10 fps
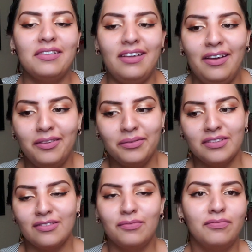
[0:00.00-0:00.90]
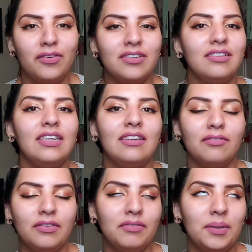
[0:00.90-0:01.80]
I was 14,
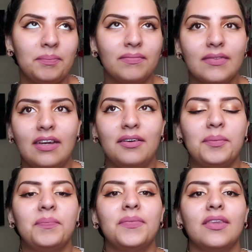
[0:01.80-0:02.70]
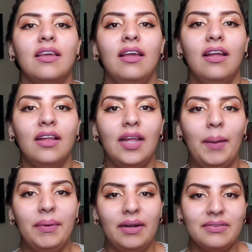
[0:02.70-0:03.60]
15, I don't
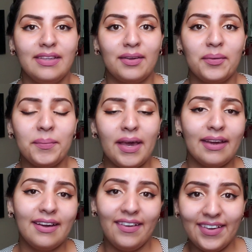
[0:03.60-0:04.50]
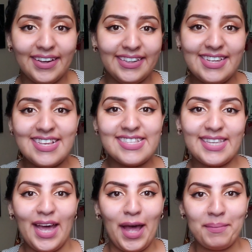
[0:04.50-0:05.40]
know. But I was like, oh my god, he's
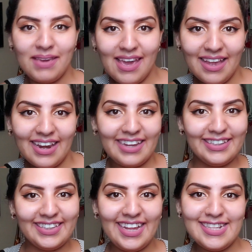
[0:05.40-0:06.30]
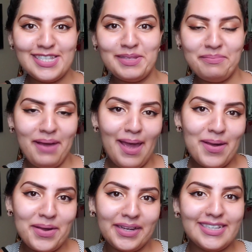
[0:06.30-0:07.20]
coming. Like, look at that
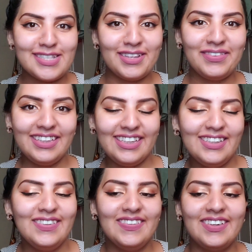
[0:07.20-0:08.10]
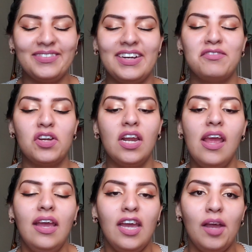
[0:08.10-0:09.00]
smile. He's so cute, or whatever.
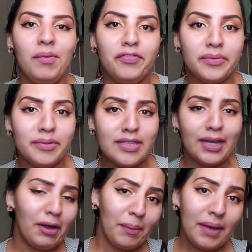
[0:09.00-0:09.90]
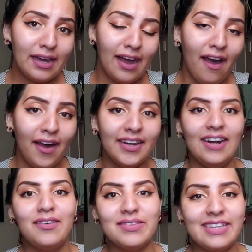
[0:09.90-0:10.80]
And my friend was like, oh my god.
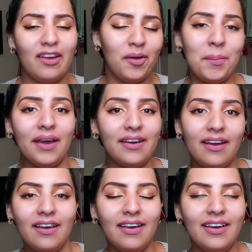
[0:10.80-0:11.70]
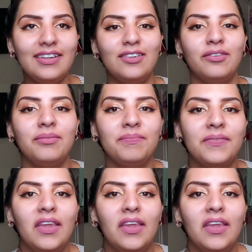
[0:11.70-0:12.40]
And I was like, oh my god, you know.